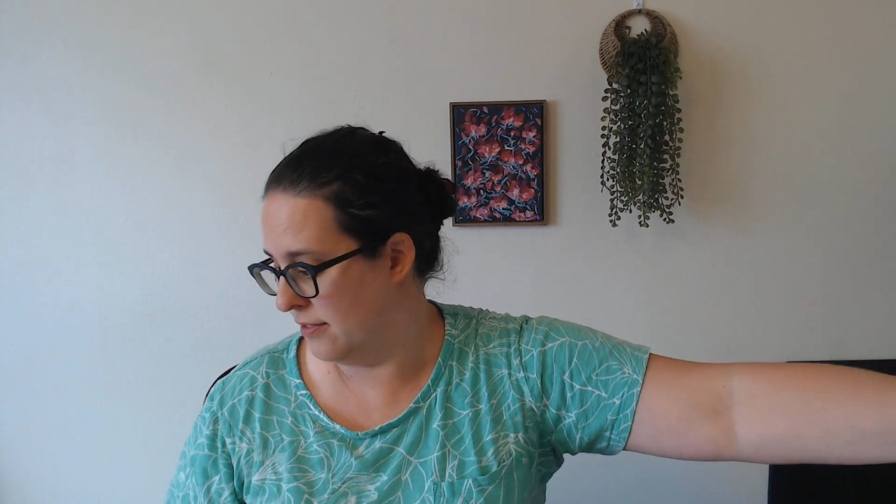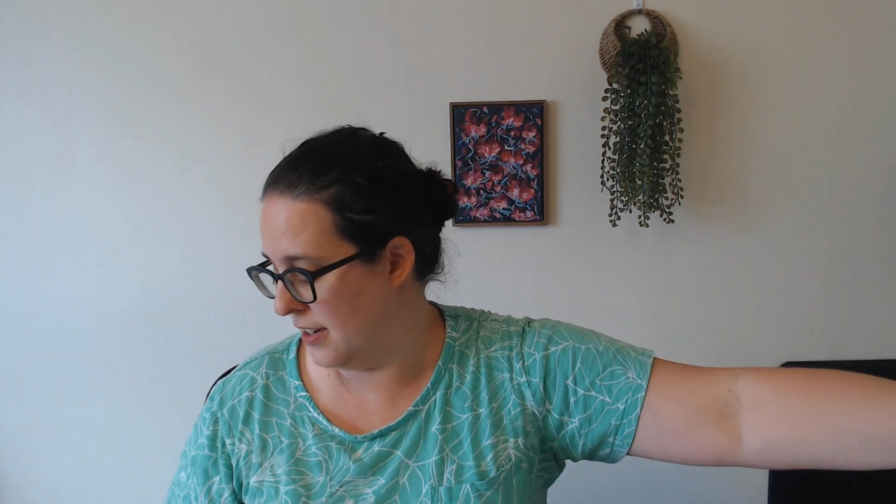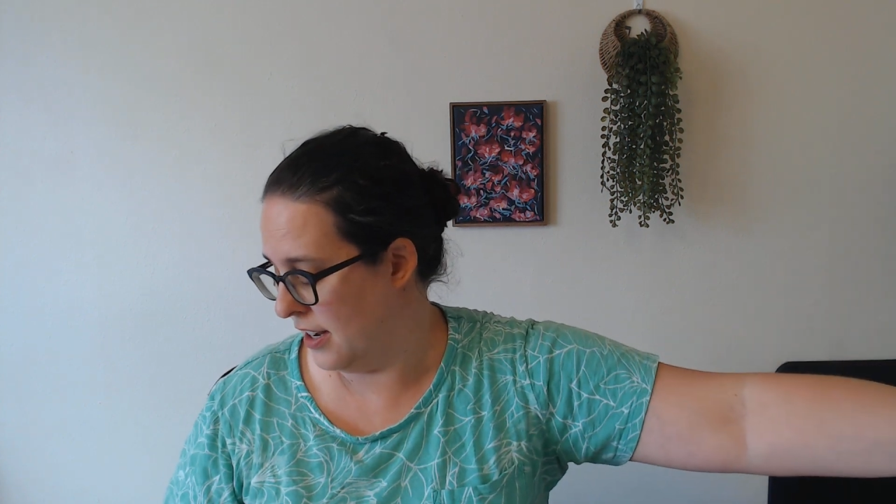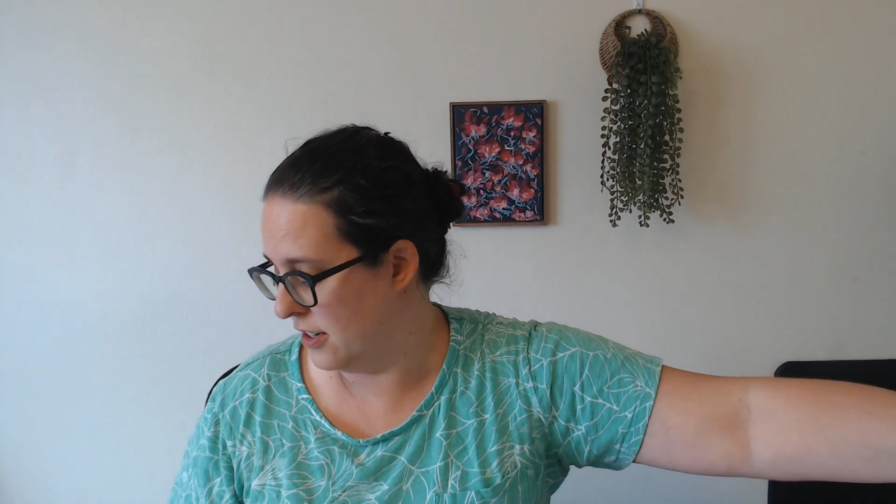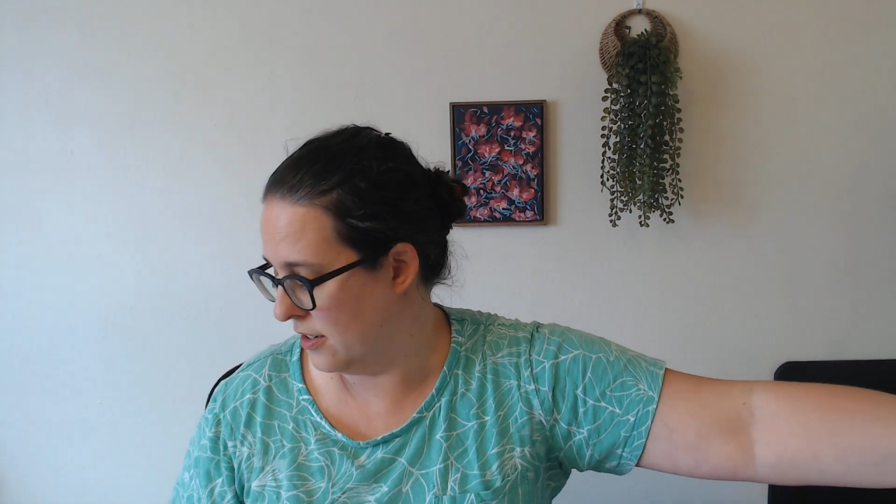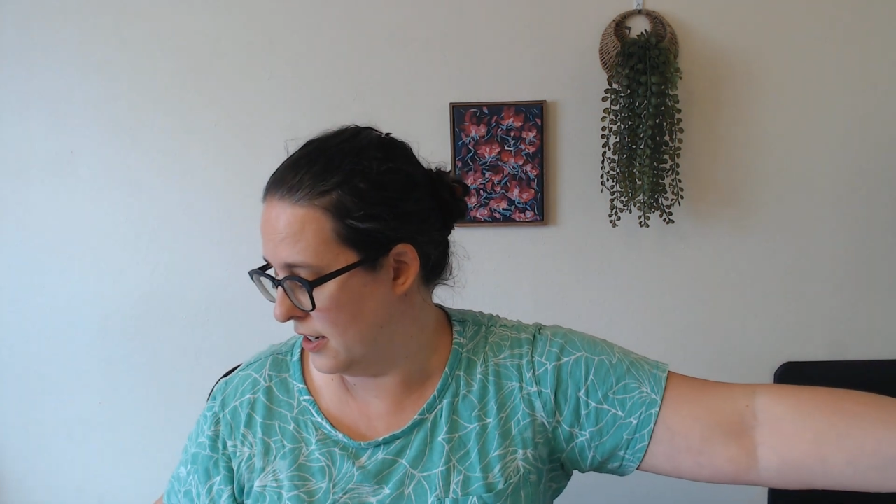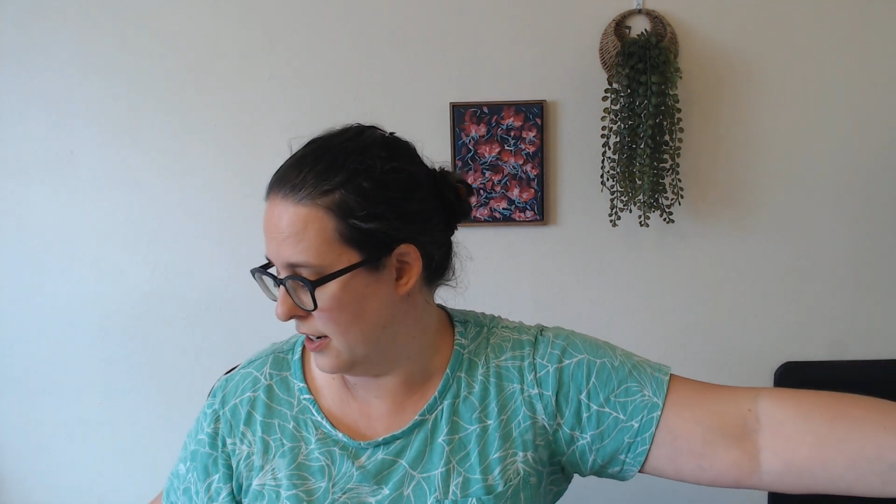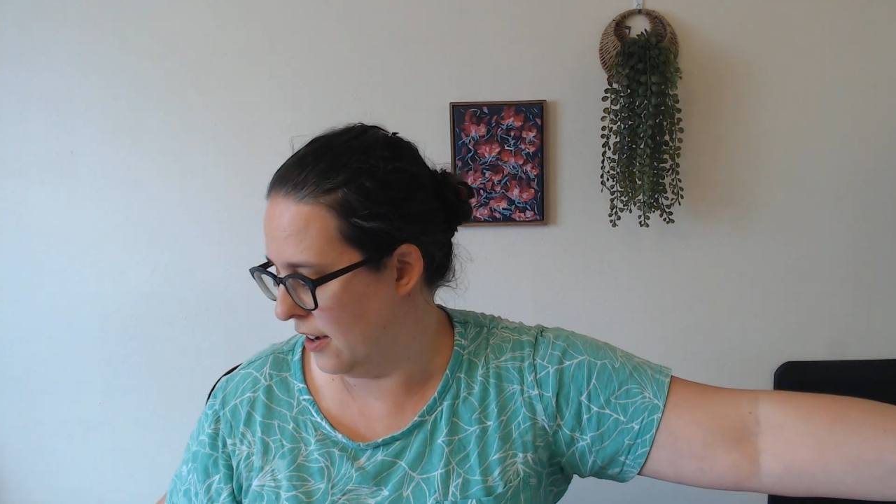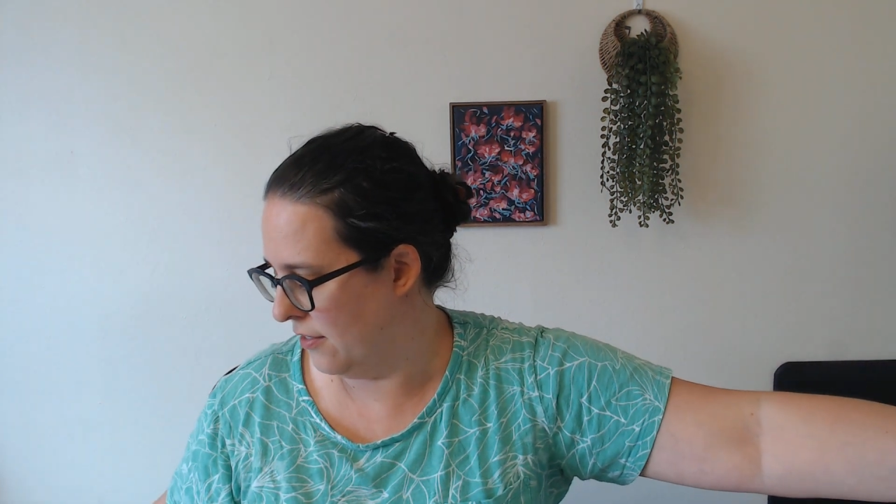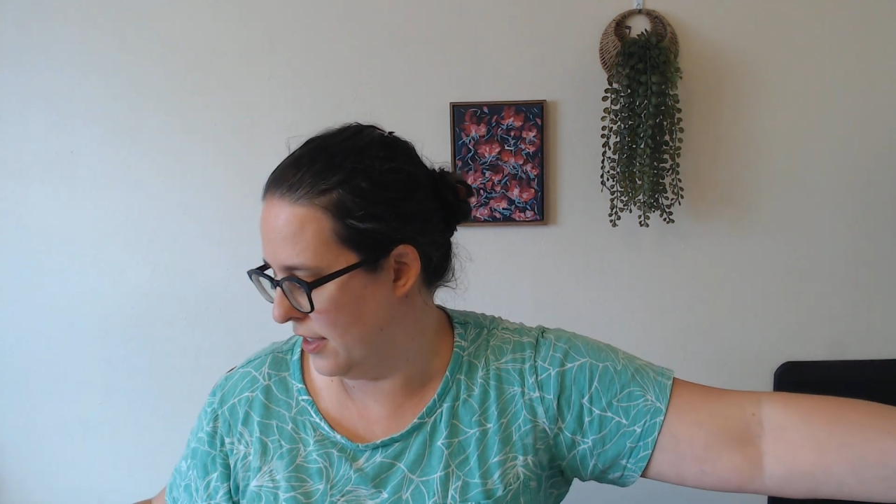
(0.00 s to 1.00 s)
100
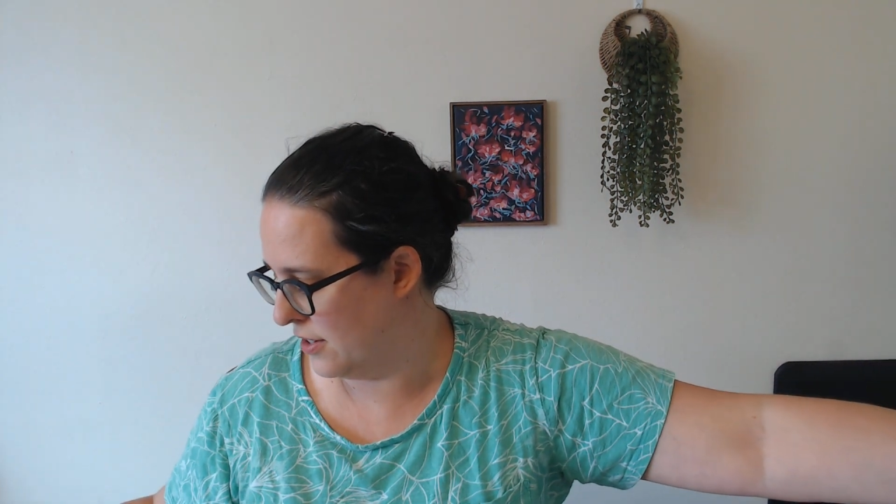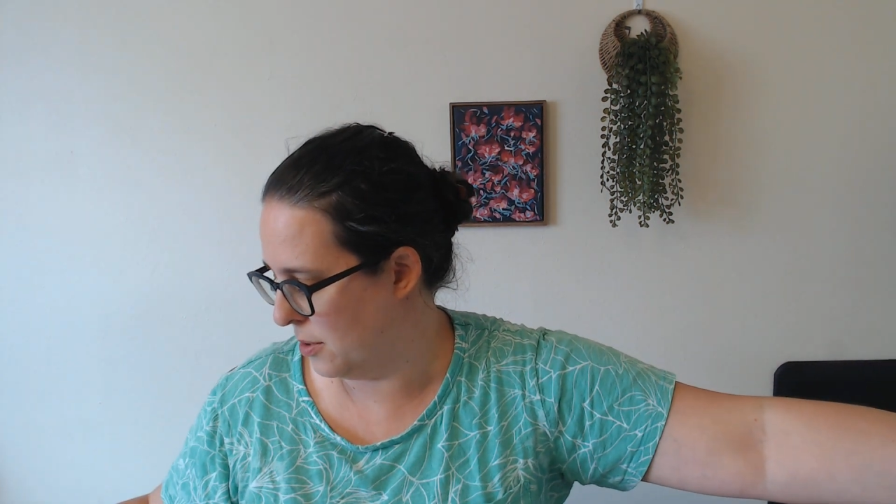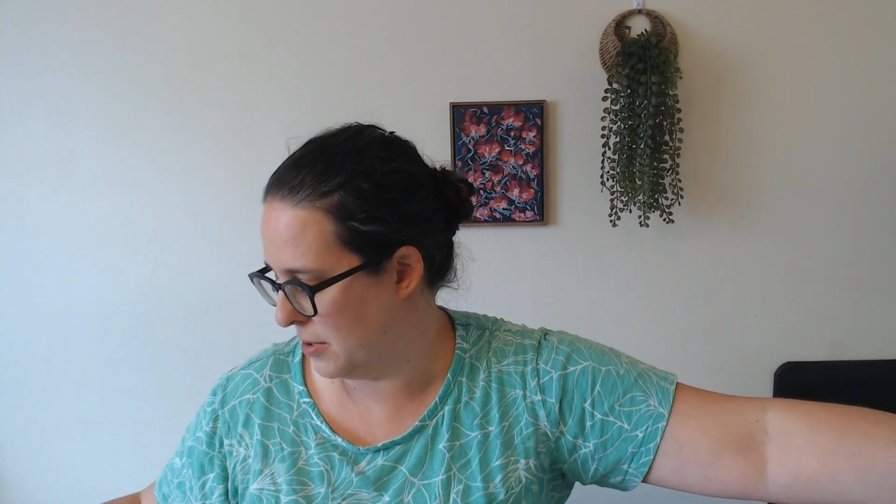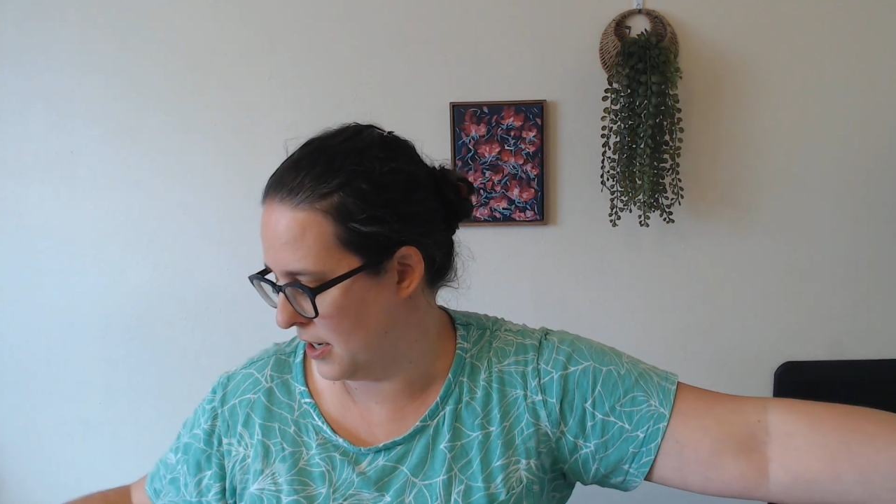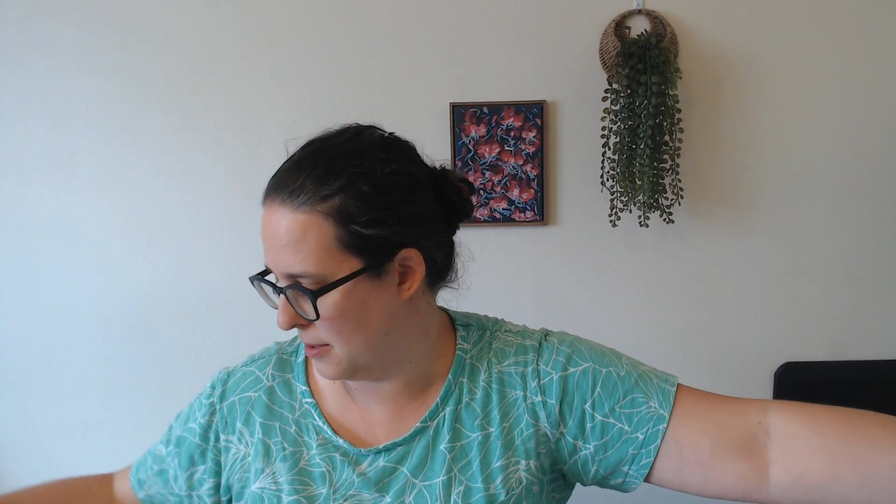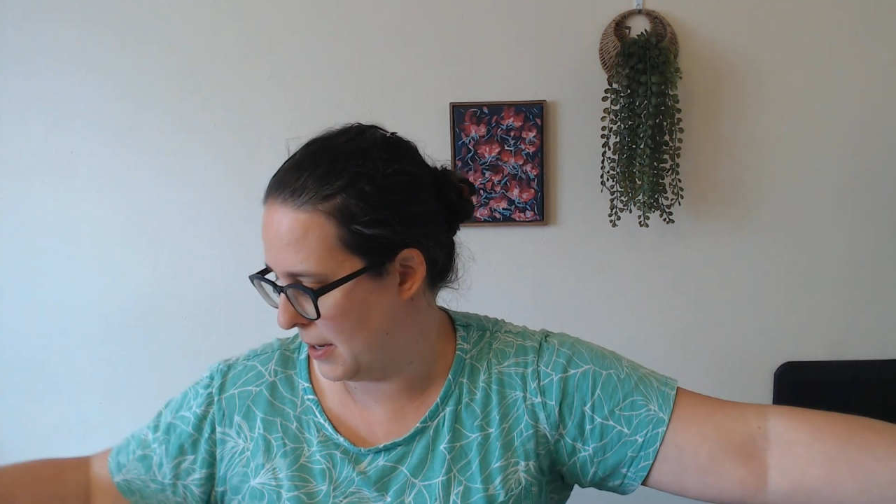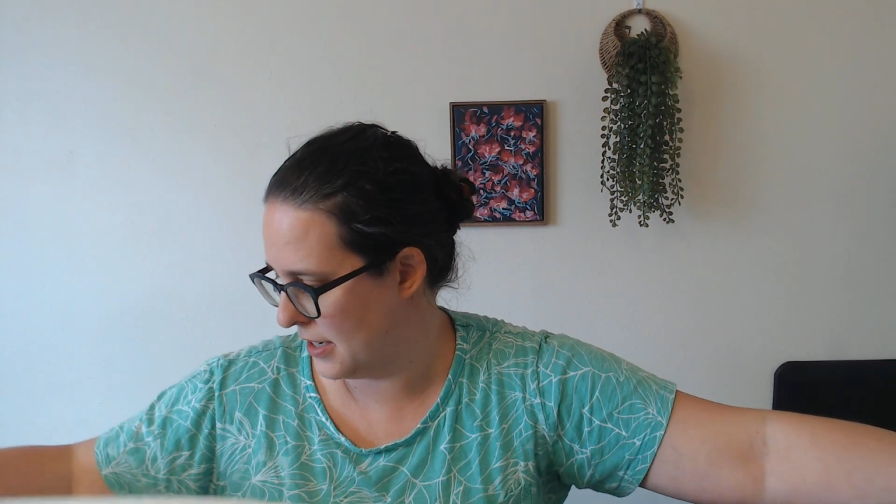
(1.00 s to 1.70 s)
of the supersize max